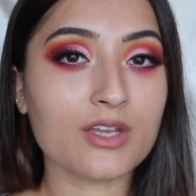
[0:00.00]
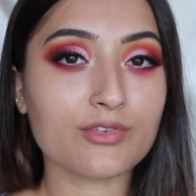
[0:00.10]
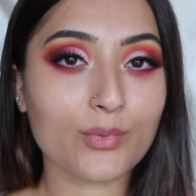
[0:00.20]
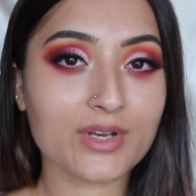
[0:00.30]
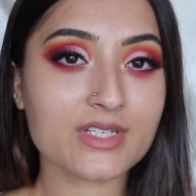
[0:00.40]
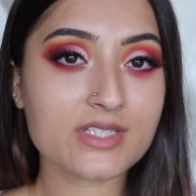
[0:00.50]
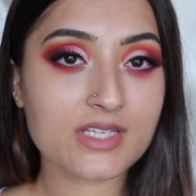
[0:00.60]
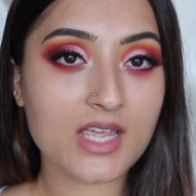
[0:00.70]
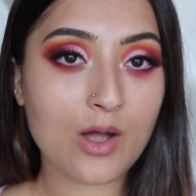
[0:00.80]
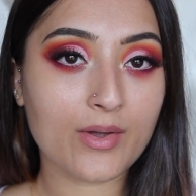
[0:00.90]
if you're wanting to
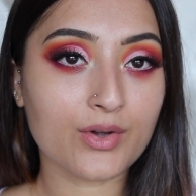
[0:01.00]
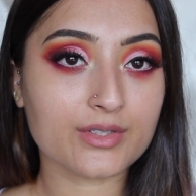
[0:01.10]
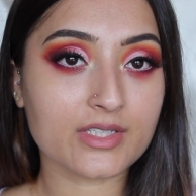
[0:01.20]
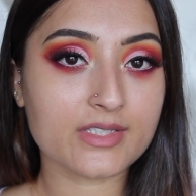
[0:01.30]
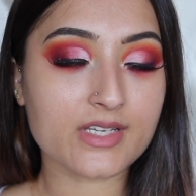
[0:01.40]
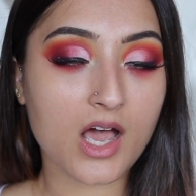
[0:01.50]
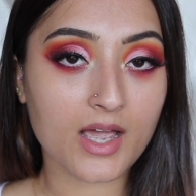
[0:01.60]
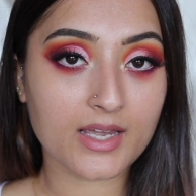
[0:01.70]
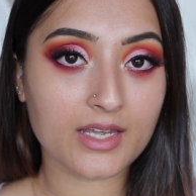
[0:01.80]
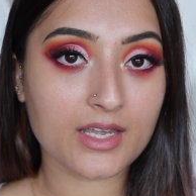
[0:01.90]
see how I got this
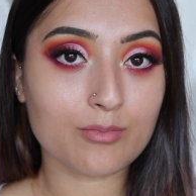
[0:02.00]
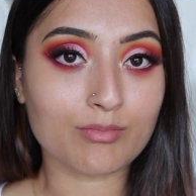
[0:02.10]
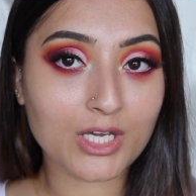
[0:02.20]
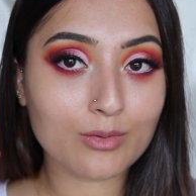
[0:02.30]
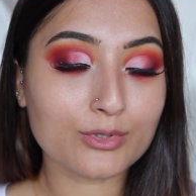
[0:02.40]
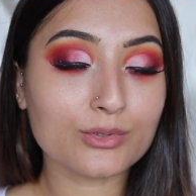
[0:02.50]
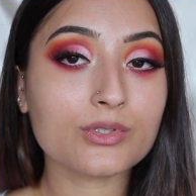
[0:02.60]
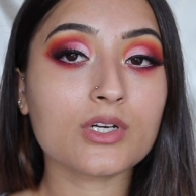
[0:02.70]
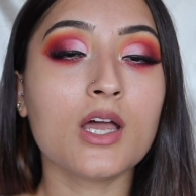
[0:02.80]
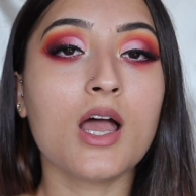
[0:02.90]
eye makeup
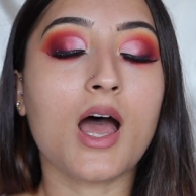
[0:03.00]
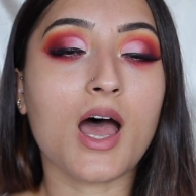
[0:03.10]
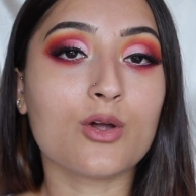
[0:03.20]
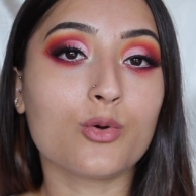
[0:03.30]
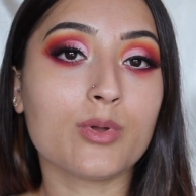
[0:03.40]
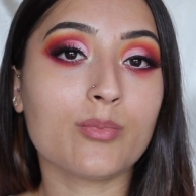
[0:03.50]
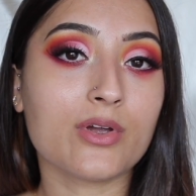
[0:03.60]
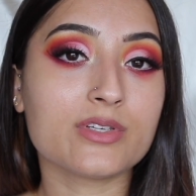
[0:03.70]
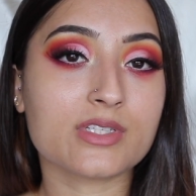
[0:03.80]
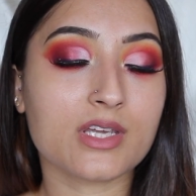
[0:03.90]
look, I will be
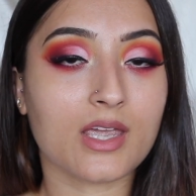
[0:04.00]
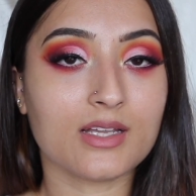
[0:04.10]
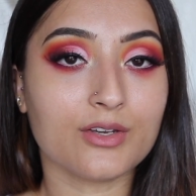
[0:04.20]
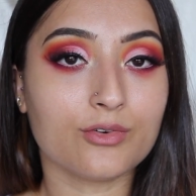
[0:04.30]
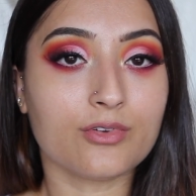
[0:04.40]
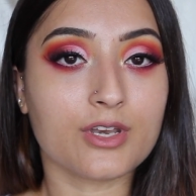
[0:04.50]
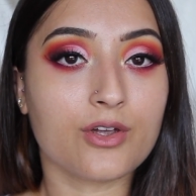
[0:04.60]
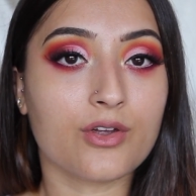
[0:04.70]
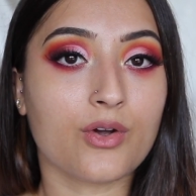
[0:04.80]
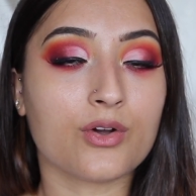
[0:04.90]
posting a little
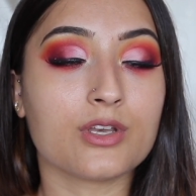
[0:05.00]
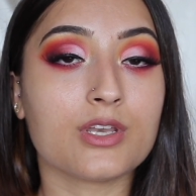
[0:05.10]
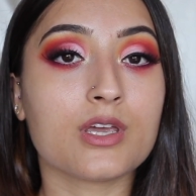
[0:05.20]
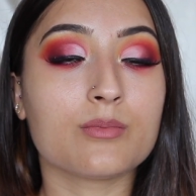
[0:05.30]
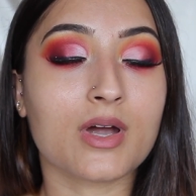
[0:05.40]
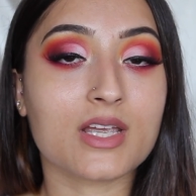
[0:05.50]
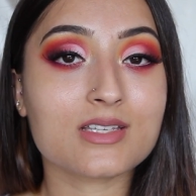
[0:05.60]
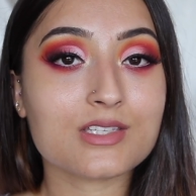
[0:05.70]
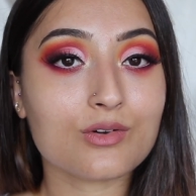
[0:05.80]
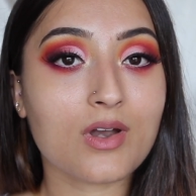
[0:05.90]
video on my
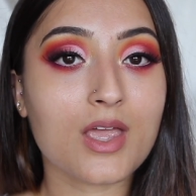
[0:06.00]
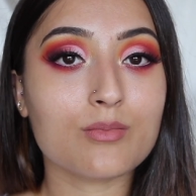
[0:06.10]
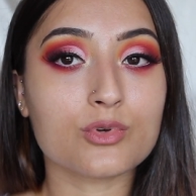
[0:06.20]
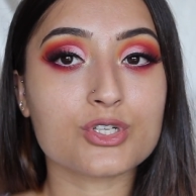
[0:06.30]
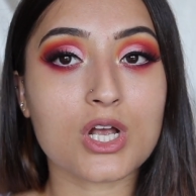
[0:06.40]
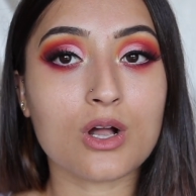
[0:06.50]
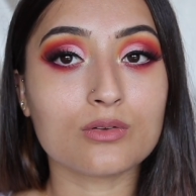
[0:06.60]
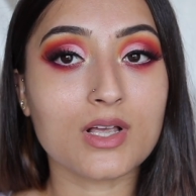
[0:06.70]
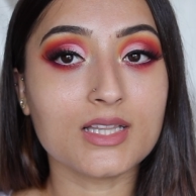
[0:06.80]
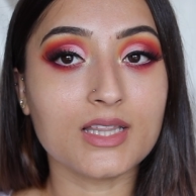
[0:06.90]
Instagram, which
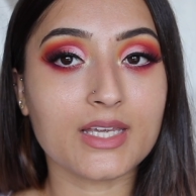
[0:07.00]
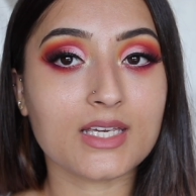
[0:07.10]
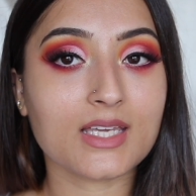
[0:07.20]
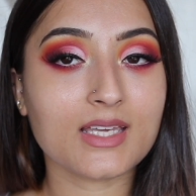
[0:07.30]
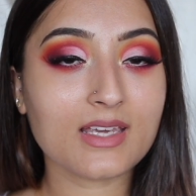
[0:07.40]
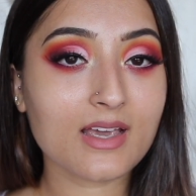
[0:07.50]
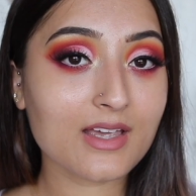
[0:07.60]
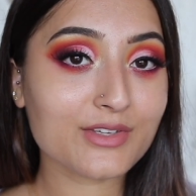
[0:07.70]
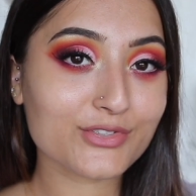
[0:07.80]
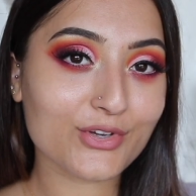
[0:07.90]
I'll link
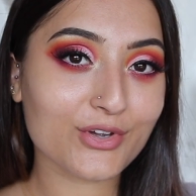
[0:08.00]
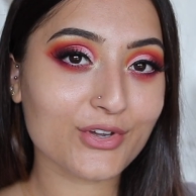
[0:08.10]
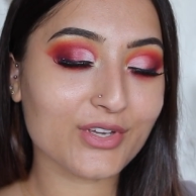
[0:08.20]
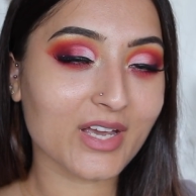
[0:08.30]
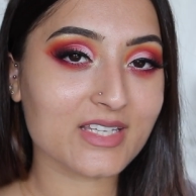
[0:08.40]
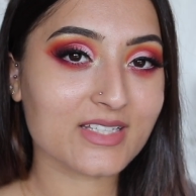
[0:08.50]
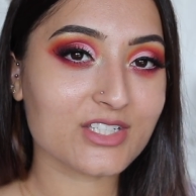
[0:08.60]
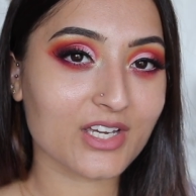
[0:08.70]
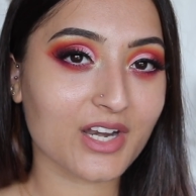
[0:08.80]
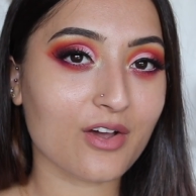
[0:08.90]
here so you guys can
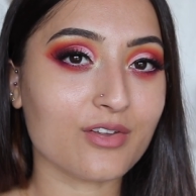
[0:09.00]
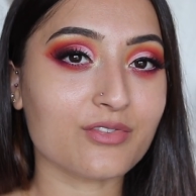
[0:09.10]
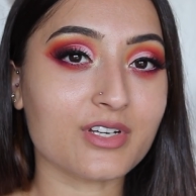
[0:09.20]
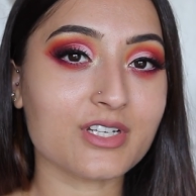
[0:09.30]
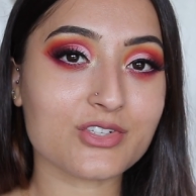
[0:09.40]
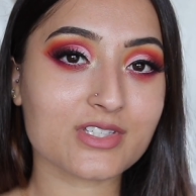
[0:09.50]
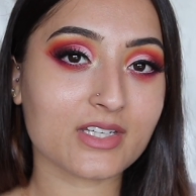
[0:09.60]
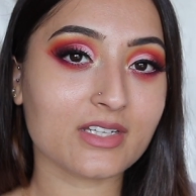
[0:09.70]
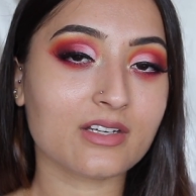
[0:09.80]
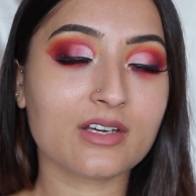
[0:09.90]
check it out if you're interested.